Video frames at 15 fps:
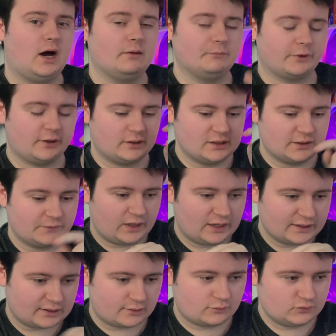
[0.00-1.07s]
I'm going to a
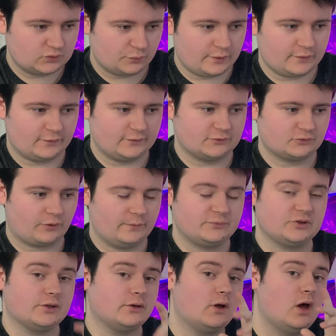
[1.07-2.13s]
link to it in the
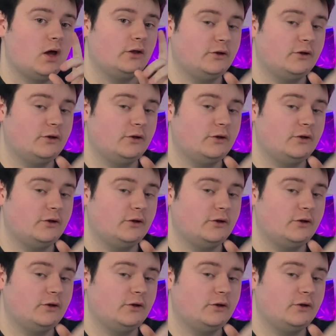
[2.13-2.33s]
description.